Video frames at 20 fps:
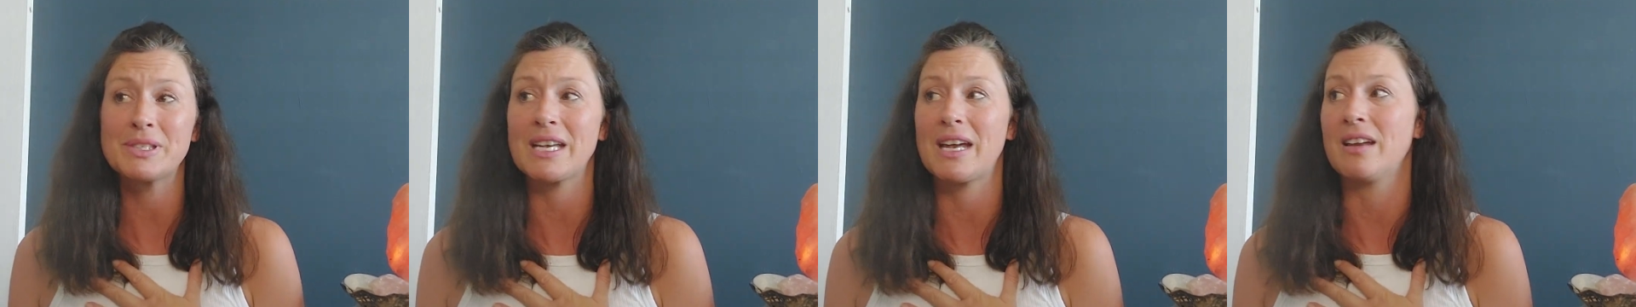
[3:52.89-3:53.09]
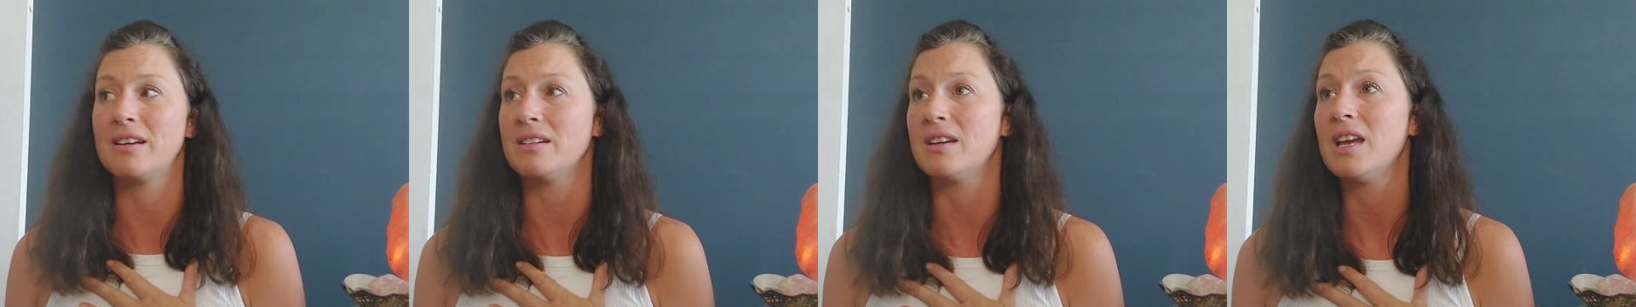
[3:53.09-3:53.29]

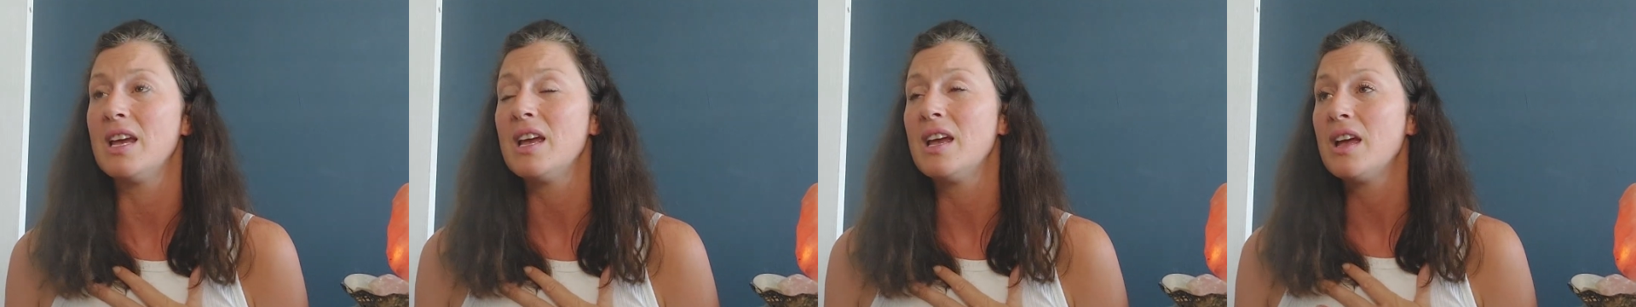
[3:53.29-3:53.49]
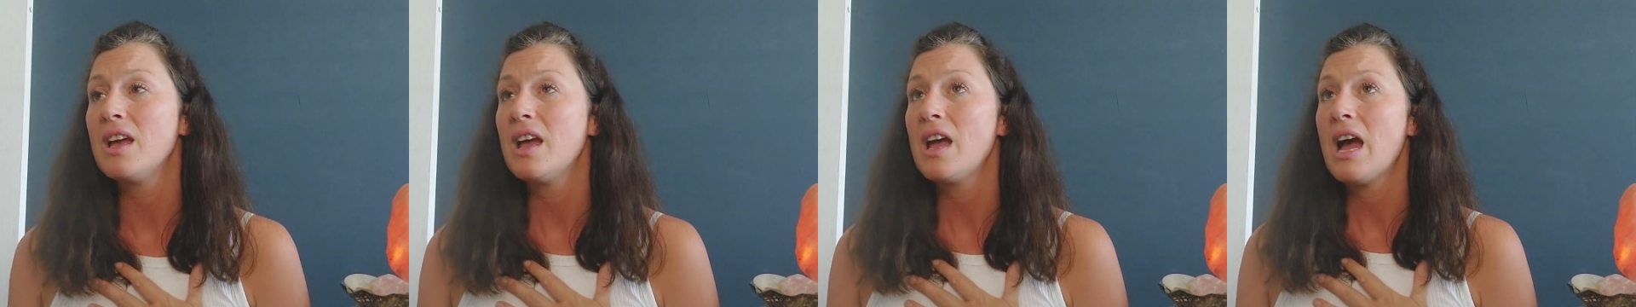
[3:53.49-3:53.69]
And
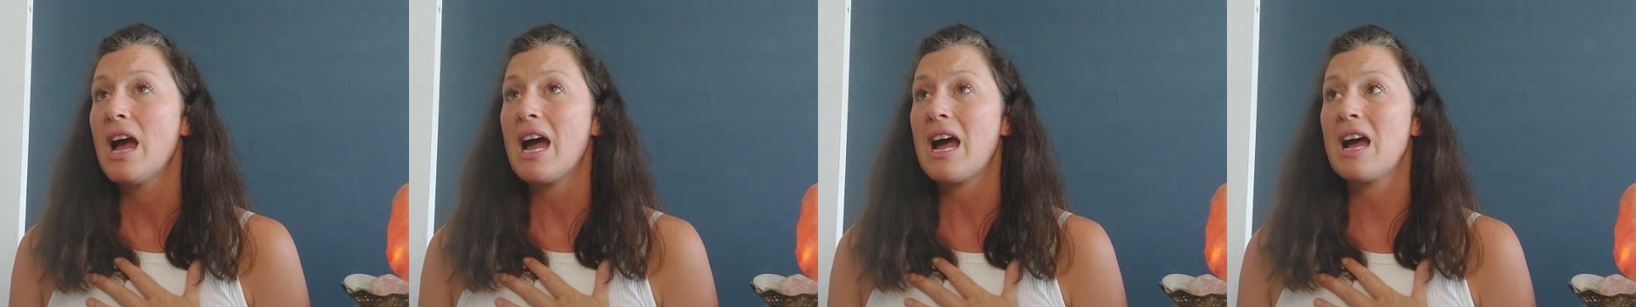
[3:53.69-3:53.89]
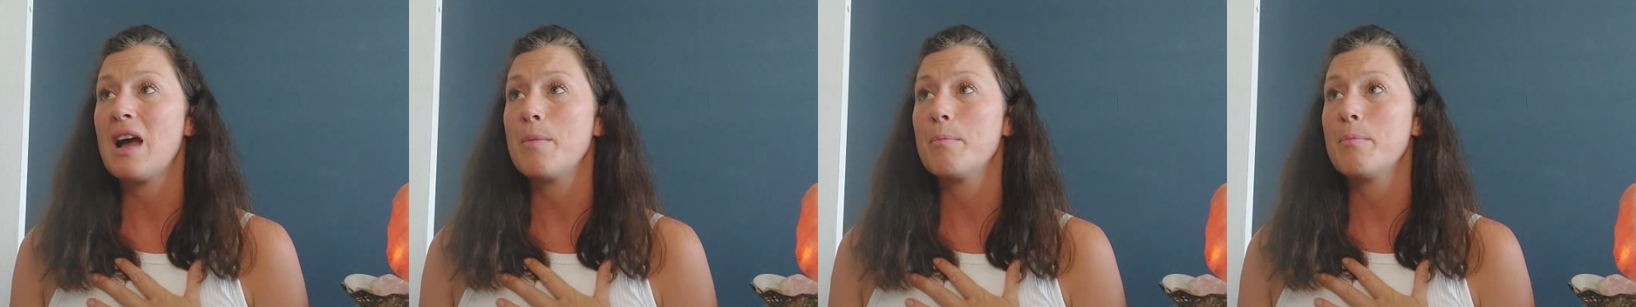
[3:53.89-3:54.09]

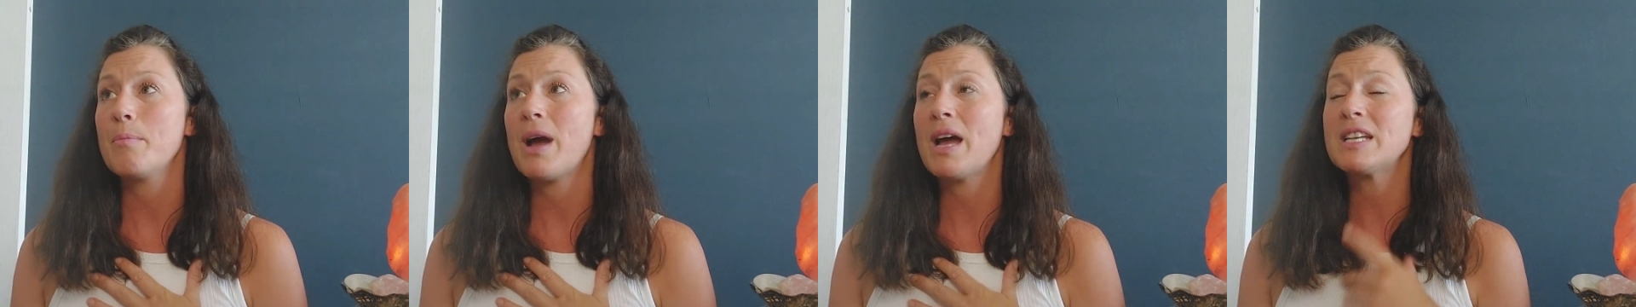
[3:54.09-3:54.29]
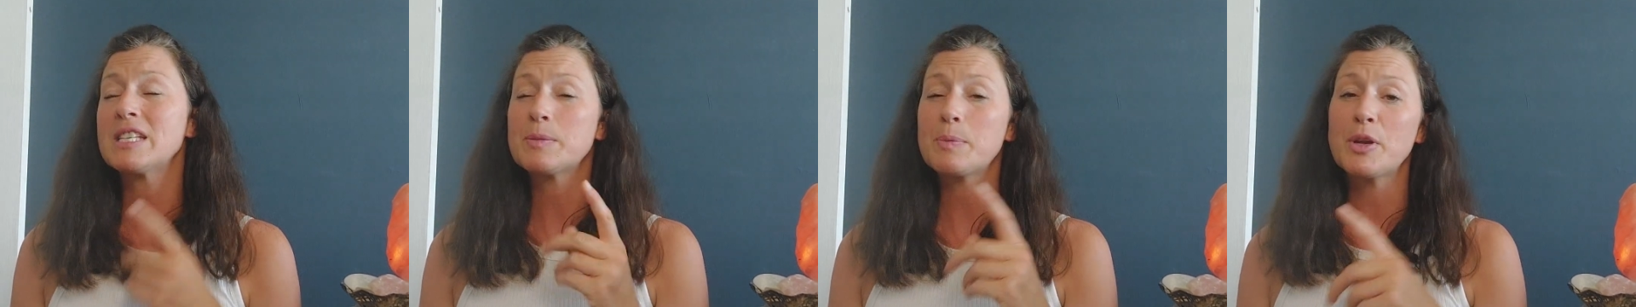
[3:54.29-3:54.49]

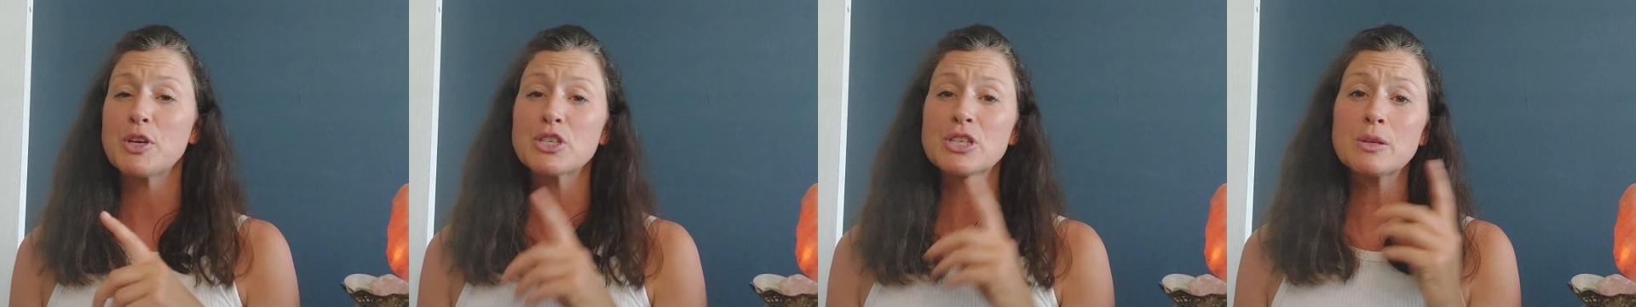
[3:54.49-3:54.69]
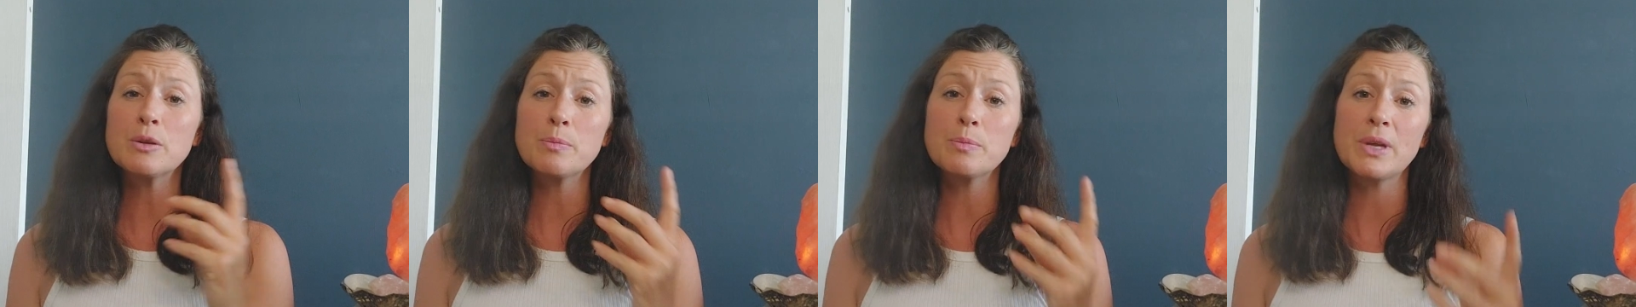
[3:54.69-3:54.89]

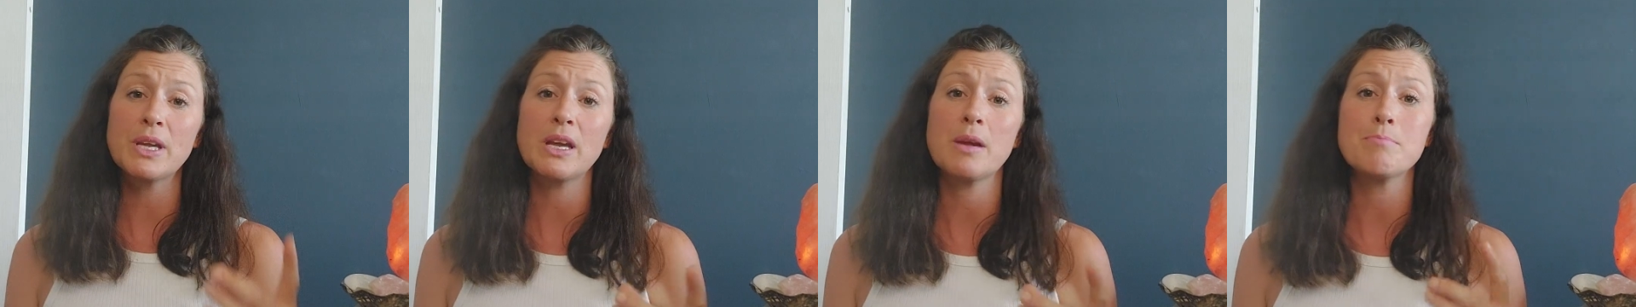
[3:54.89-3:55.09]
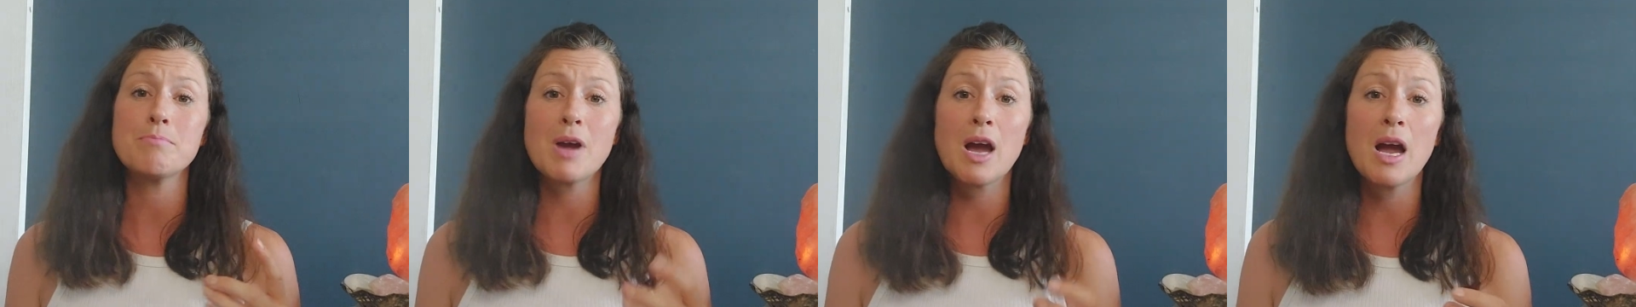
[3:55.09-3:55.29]
especially being
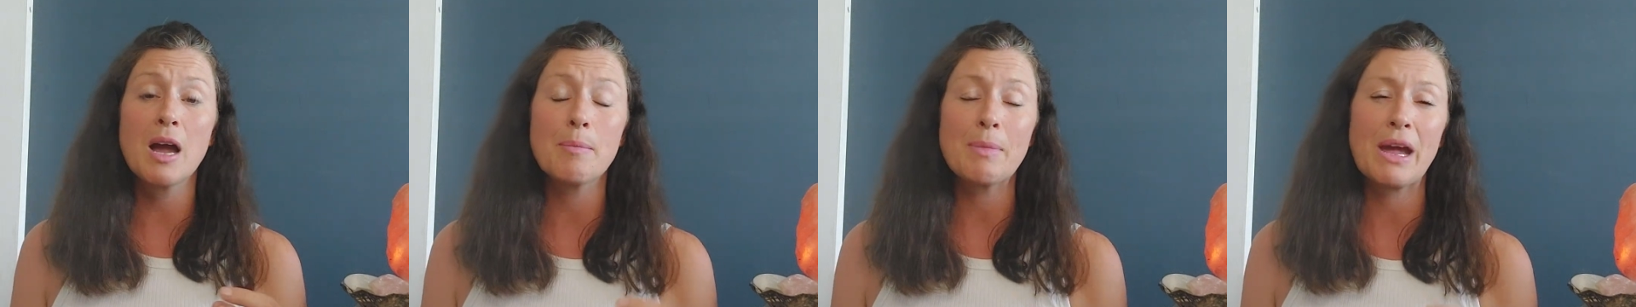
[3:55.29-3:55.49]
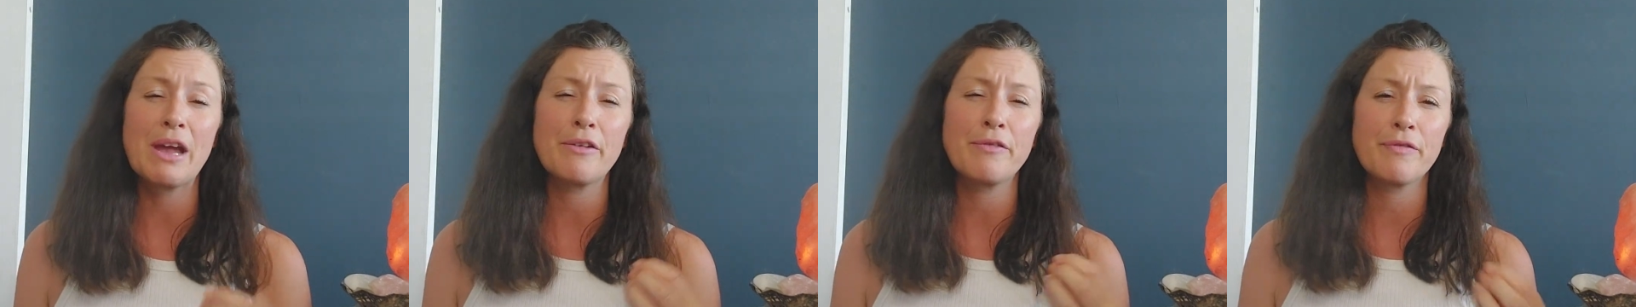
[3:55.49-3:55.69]
a mom,
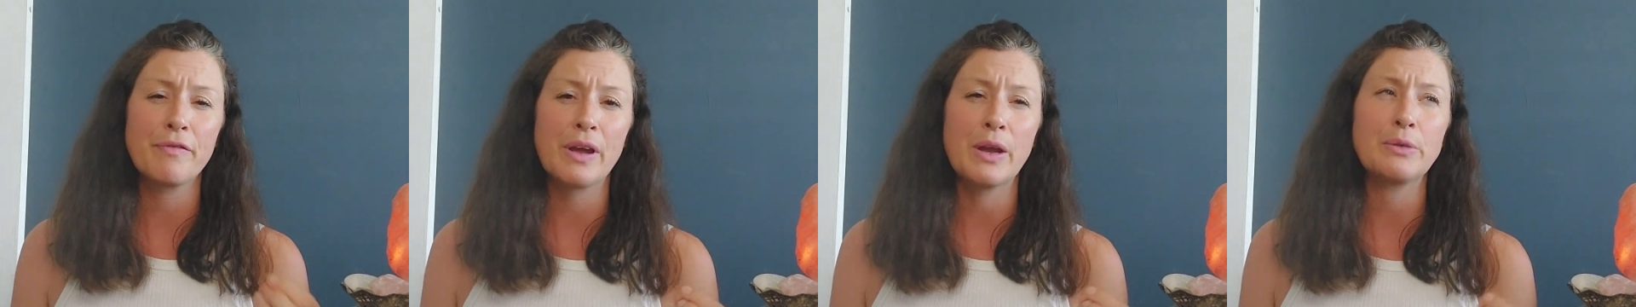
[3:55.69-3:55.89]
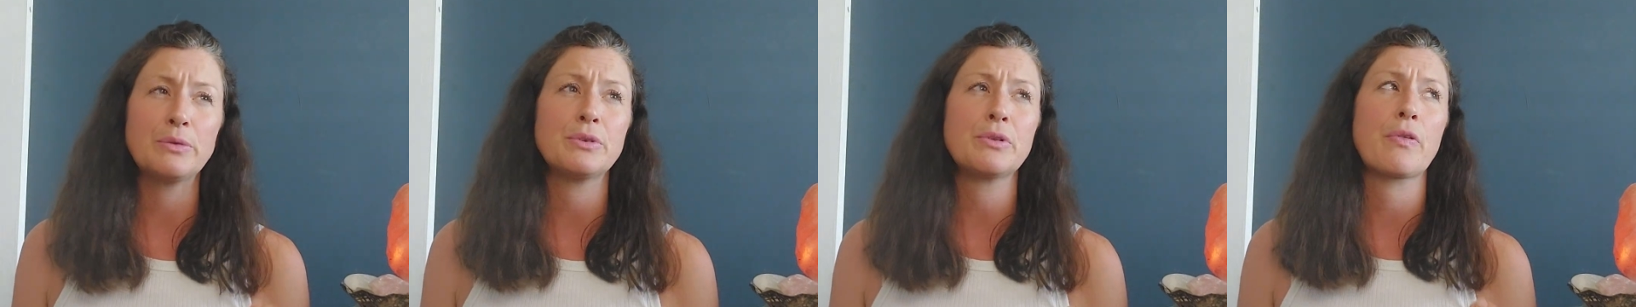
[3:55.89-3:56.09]
I
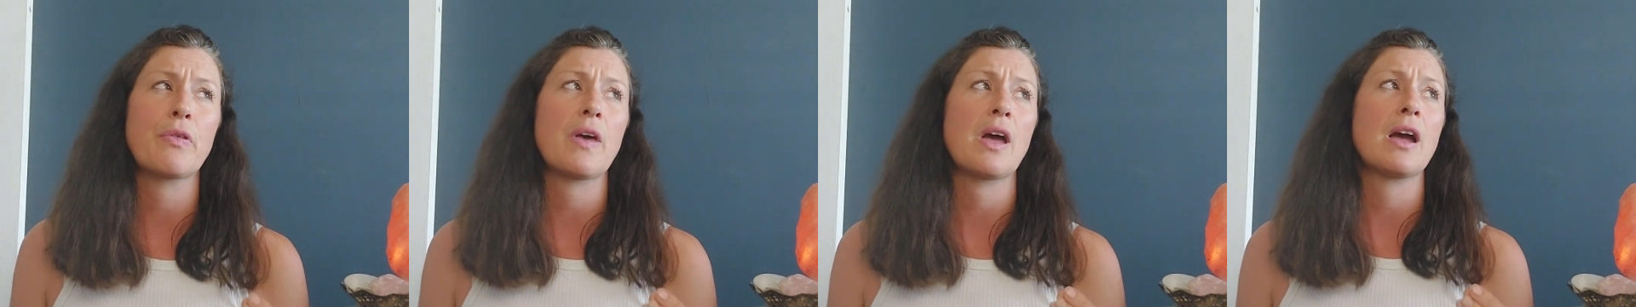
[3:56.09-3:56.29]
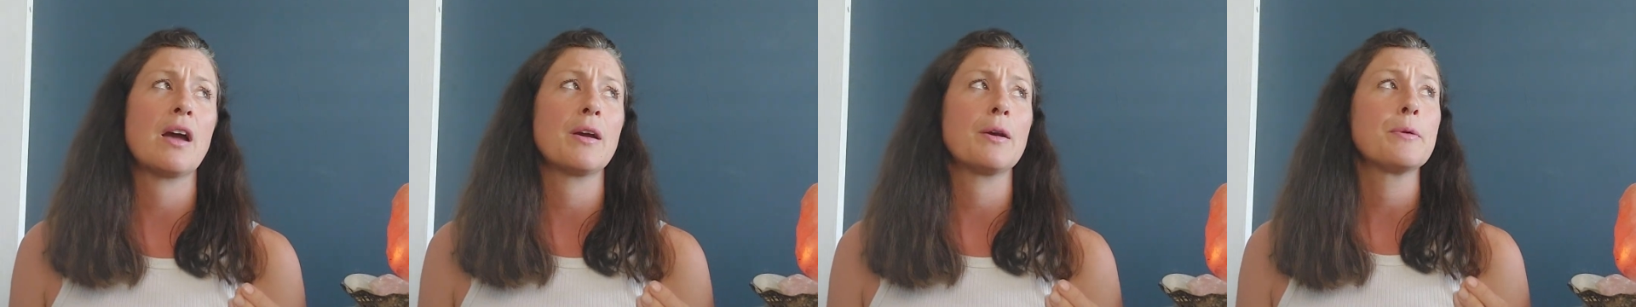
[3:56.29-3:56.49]
found
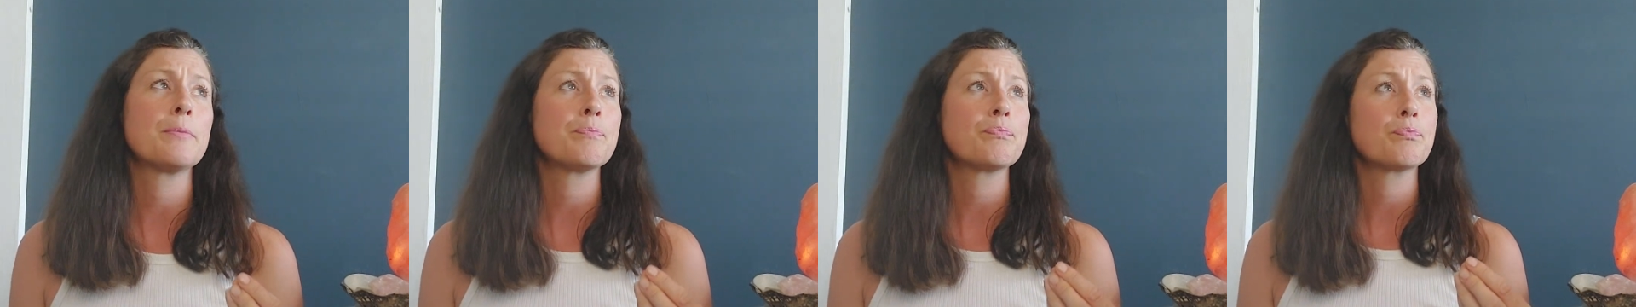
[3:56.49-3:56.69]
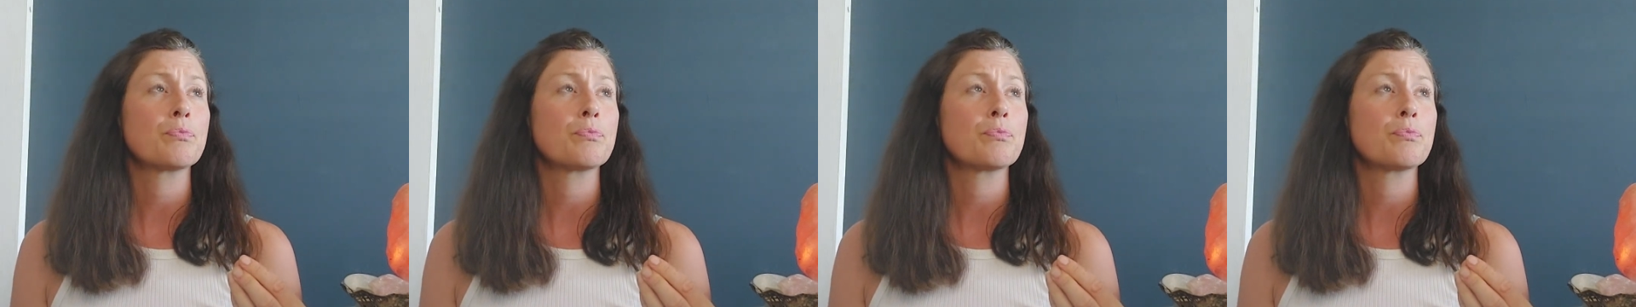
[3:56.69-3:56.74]
that